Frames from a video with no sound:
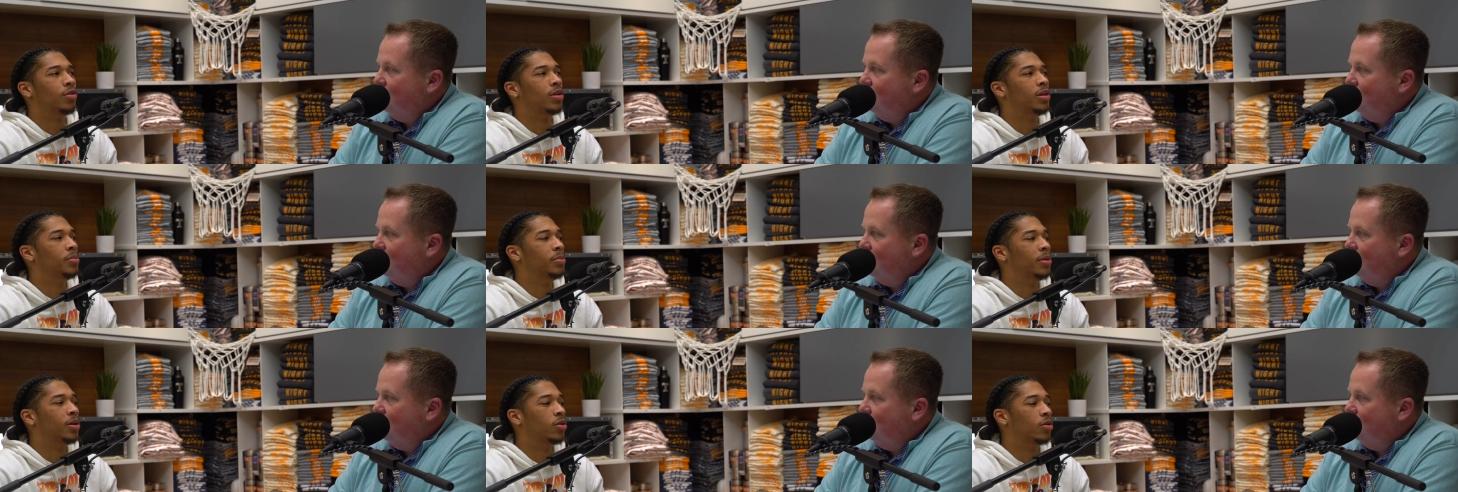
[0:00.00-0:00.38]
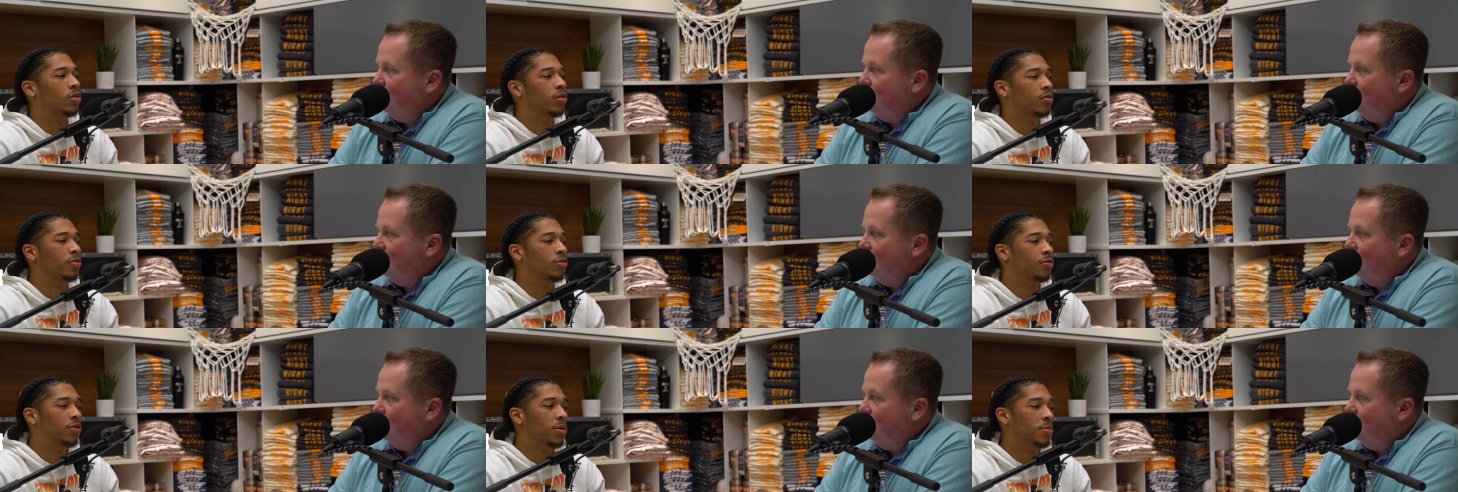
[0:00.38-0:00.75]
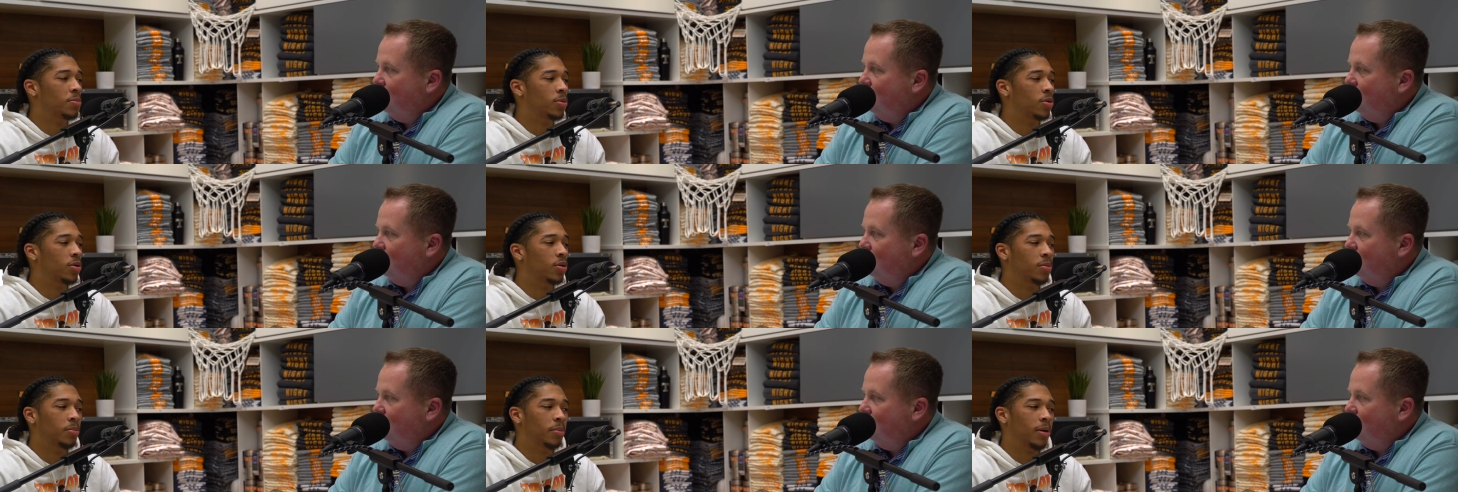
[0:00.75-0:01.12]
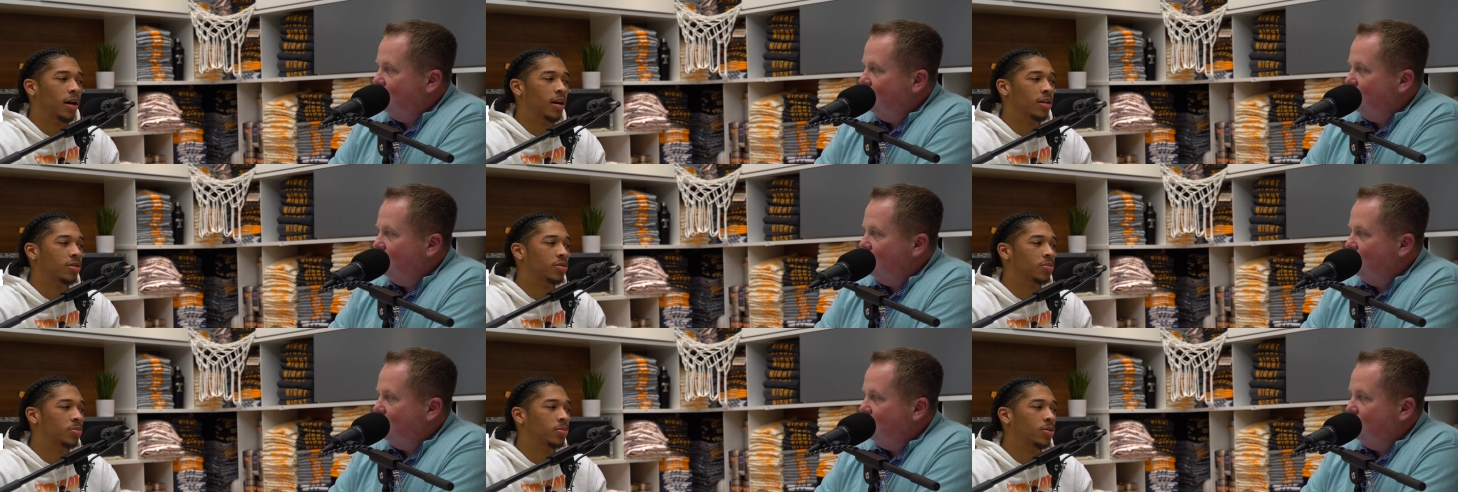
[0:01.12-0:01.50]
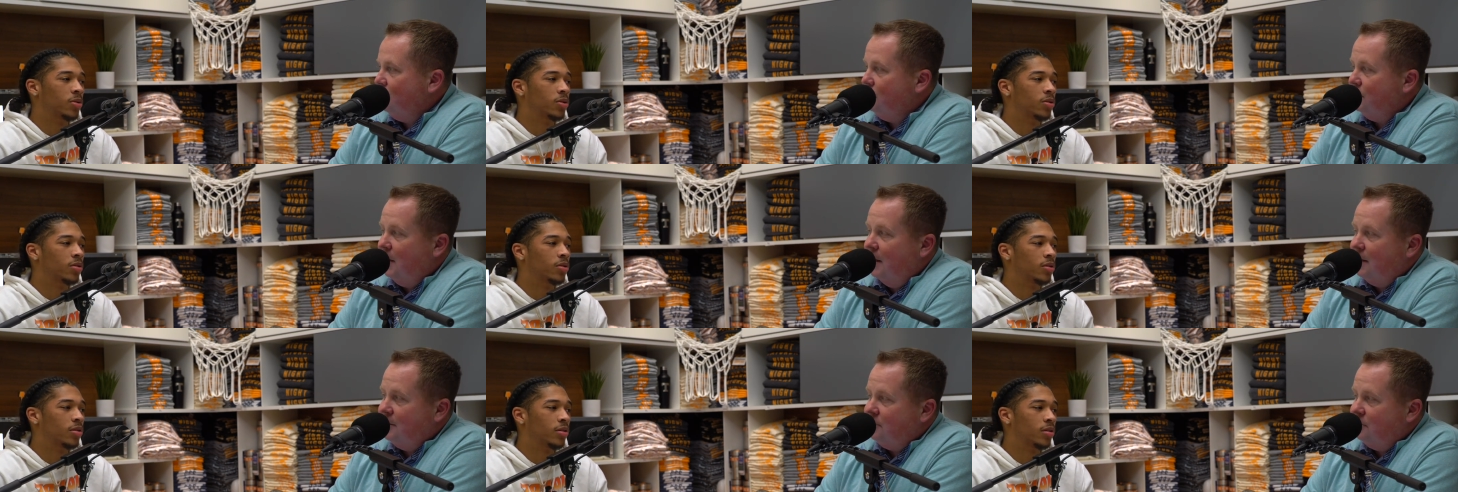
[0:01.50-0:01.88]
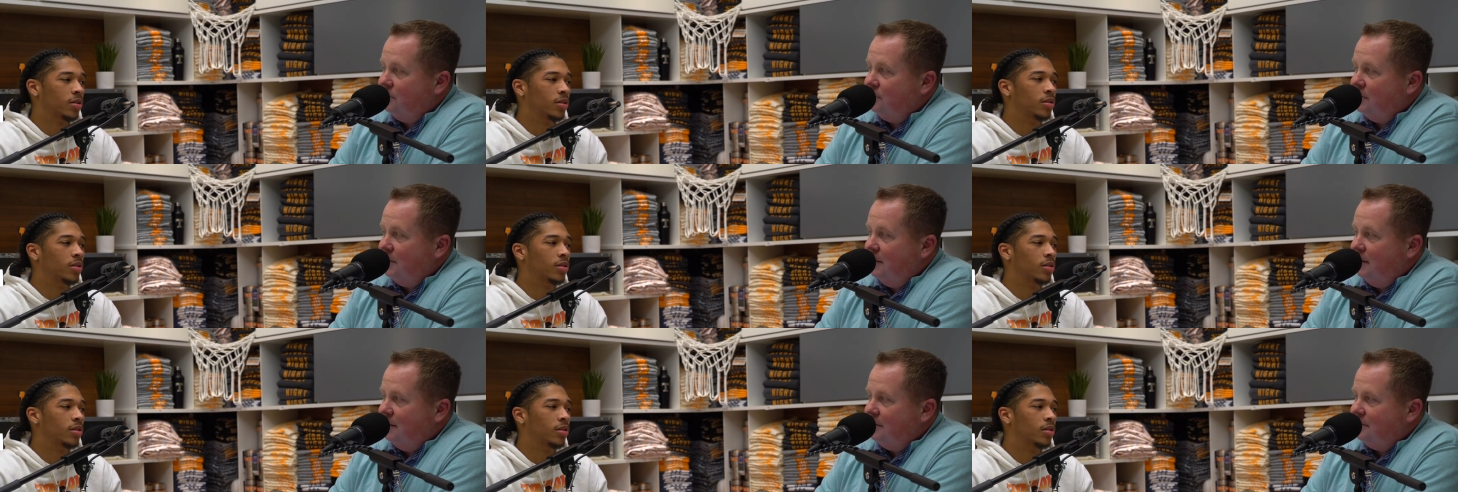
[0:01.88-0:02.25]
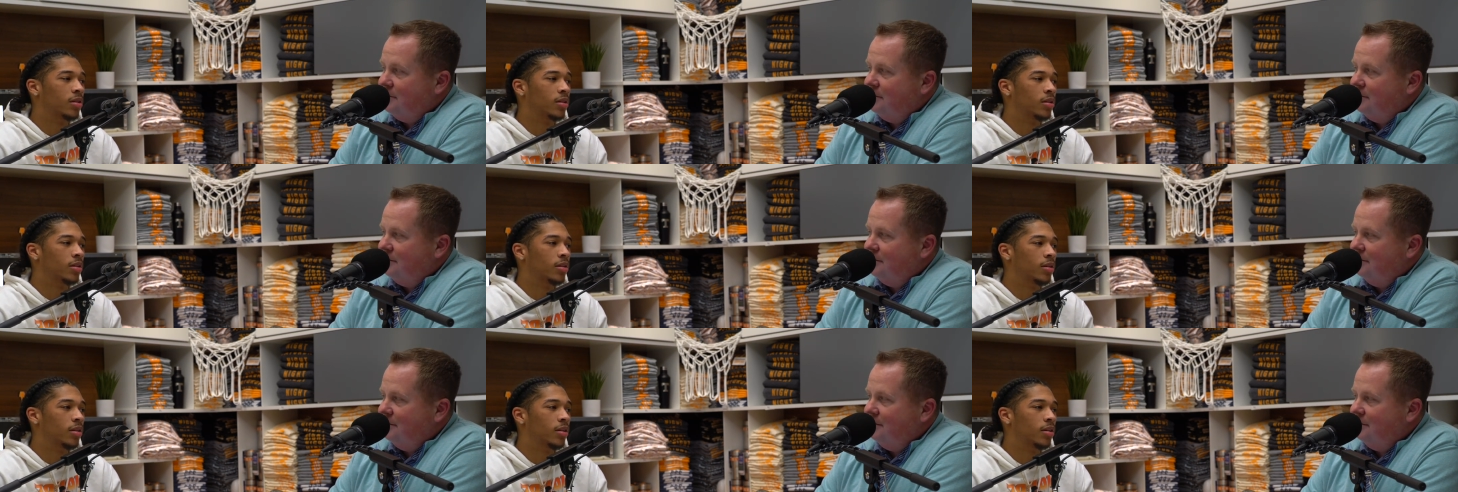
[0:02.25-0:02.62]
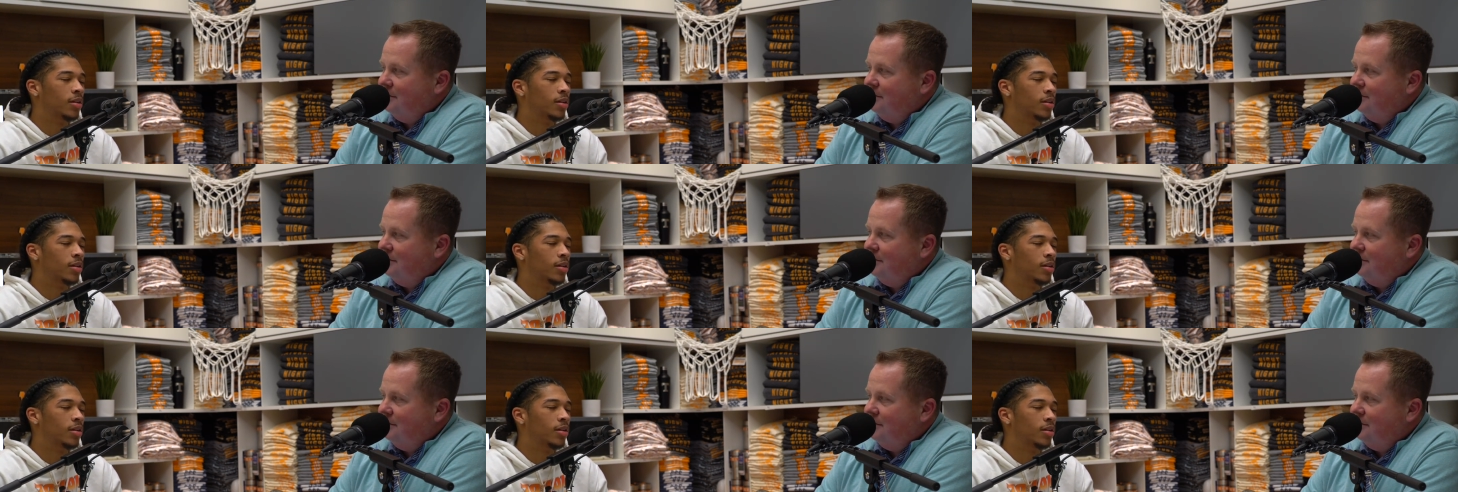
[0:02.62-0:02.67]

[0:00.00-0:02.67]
Speaker 1: really big on football and basketball.
Speaker 2: Giants or Jets.